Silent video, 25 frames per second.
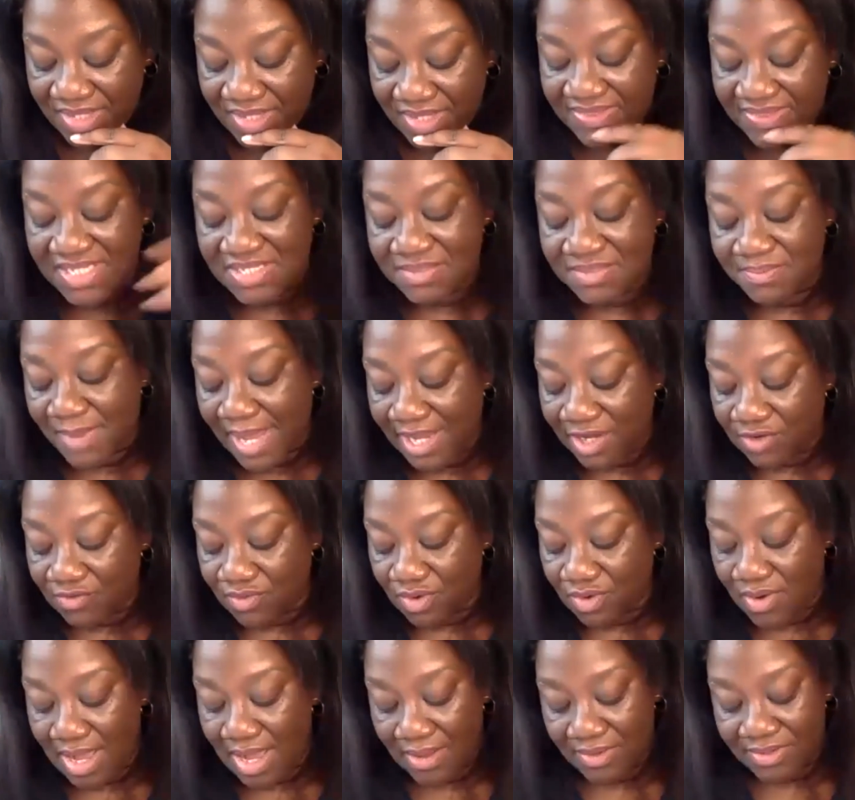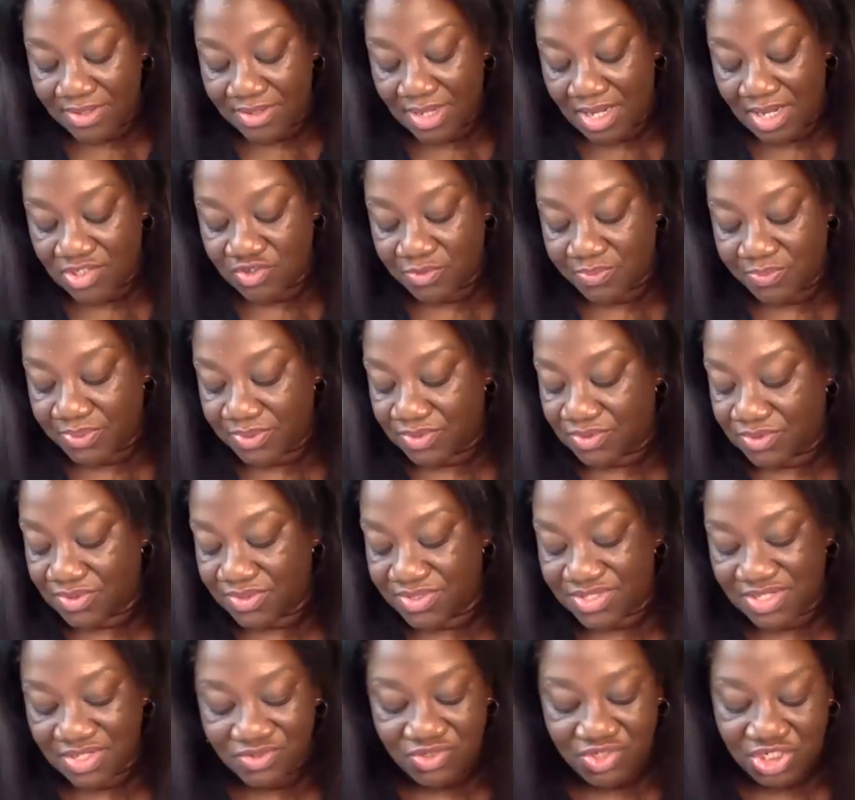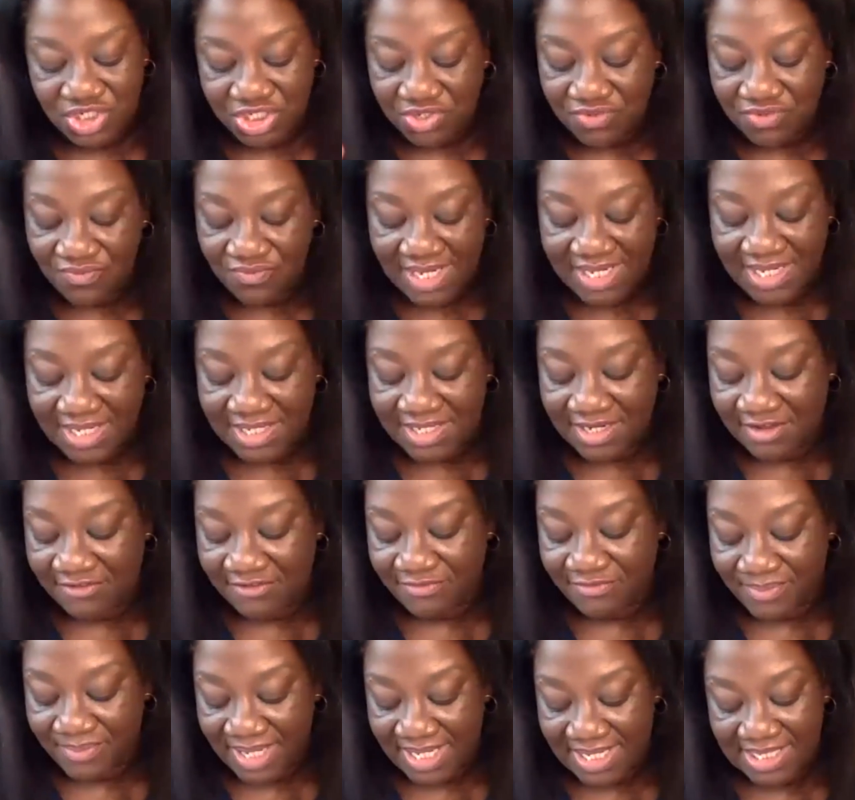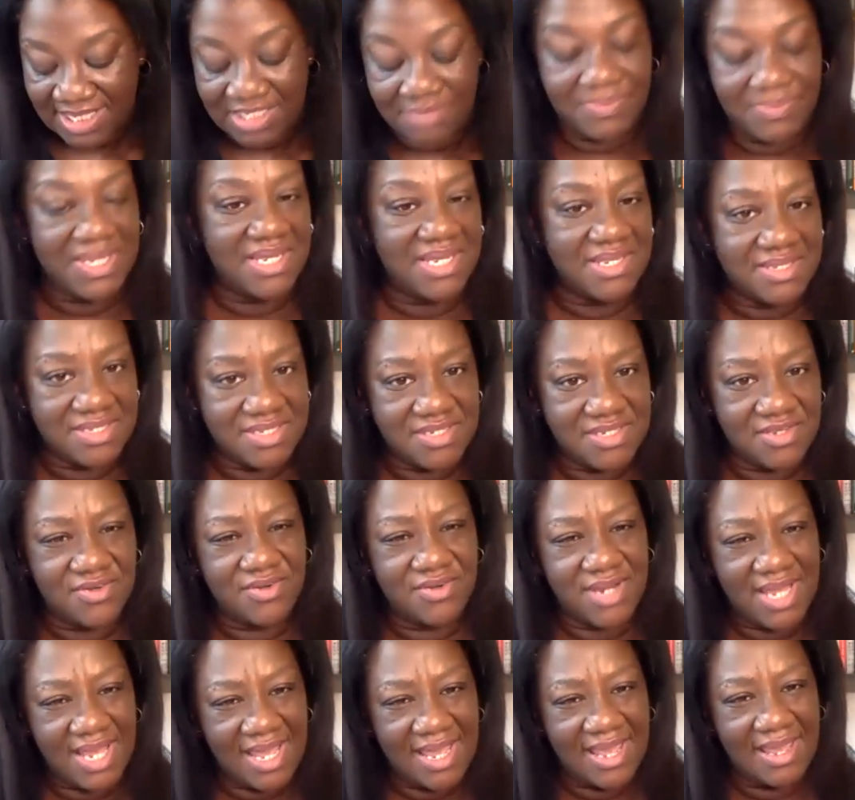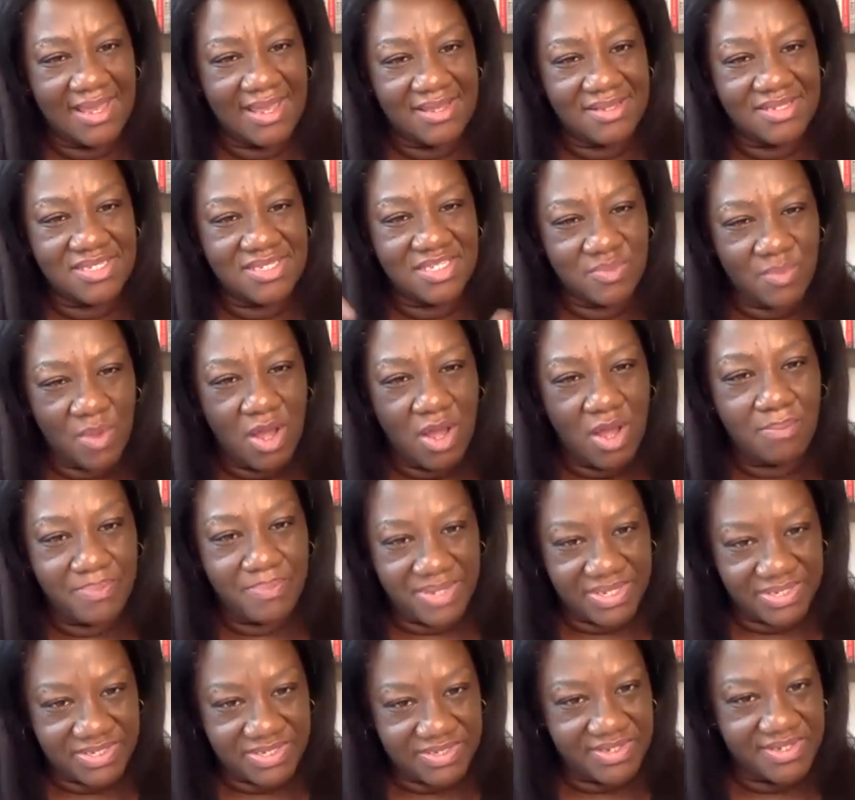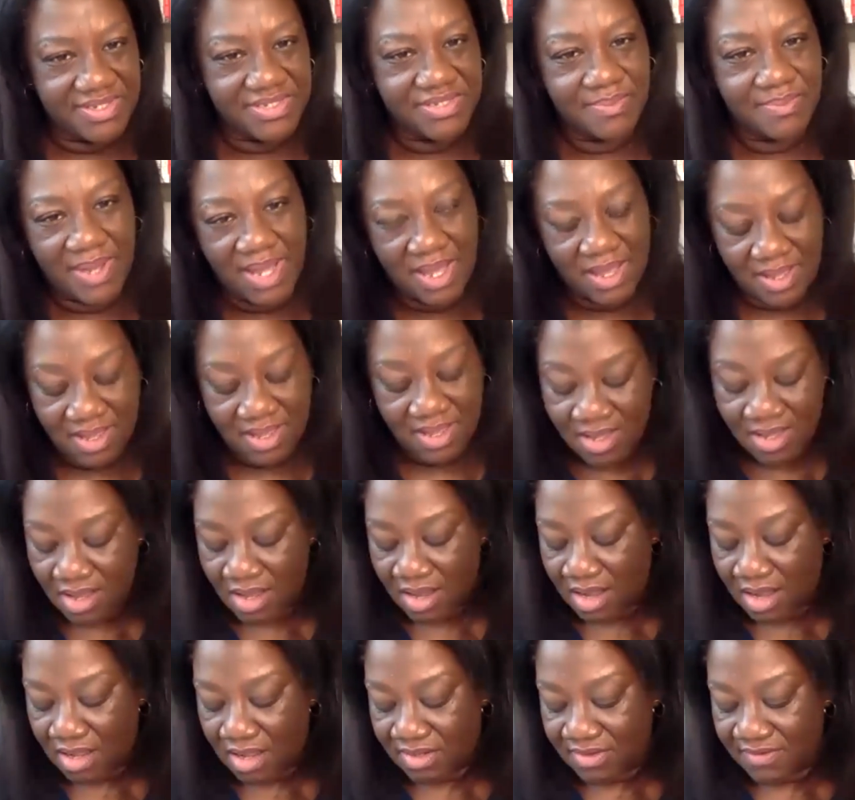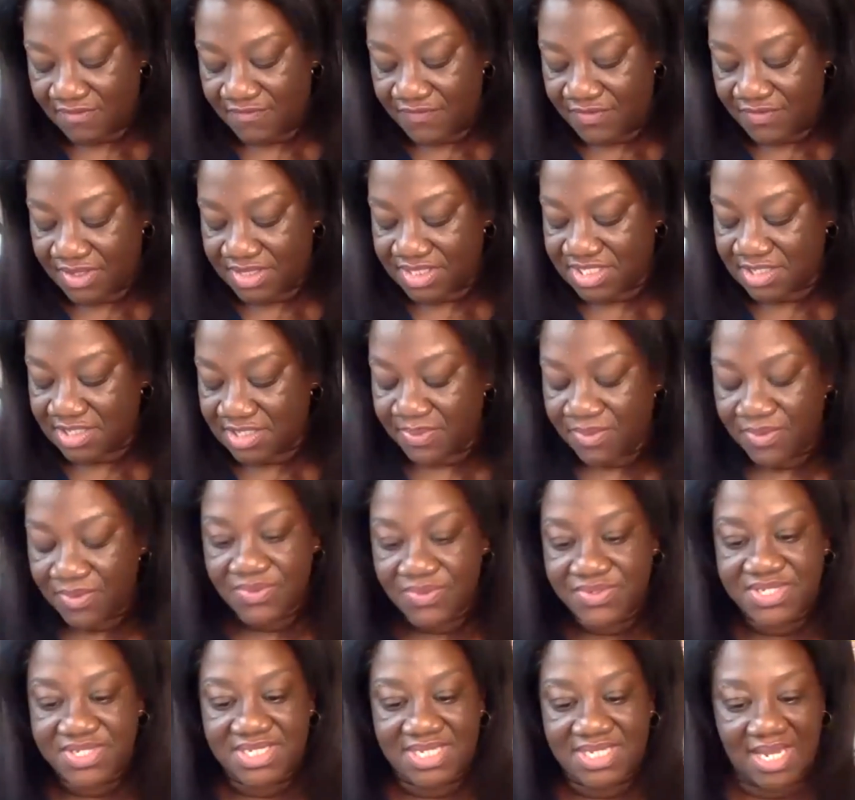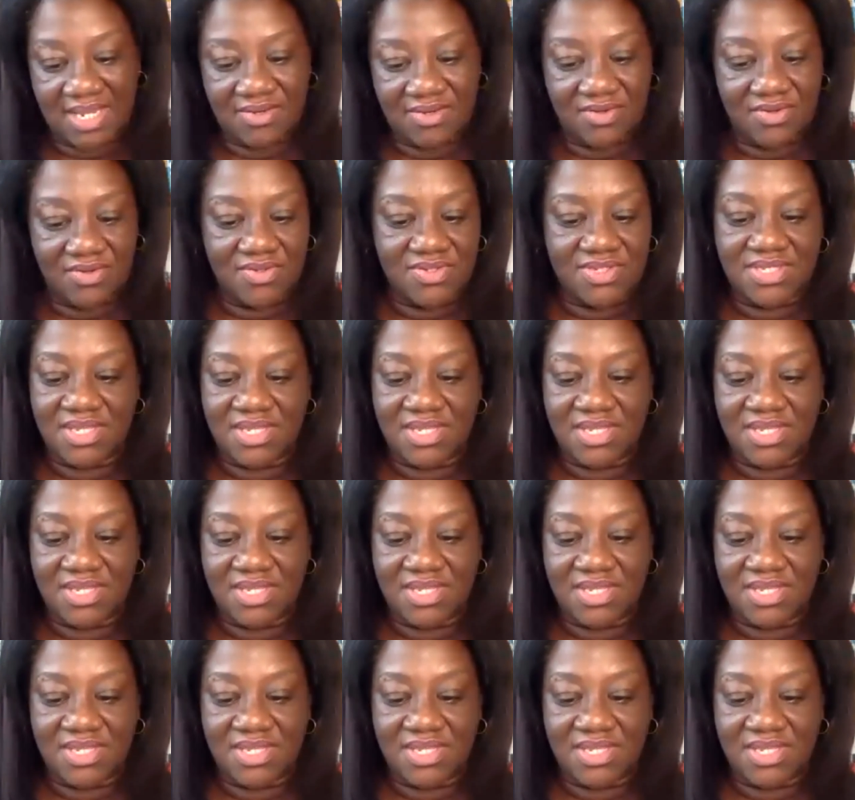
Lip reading: These micro entrepreneurs don't generate enough money to be considered a small business by all of the typical standards.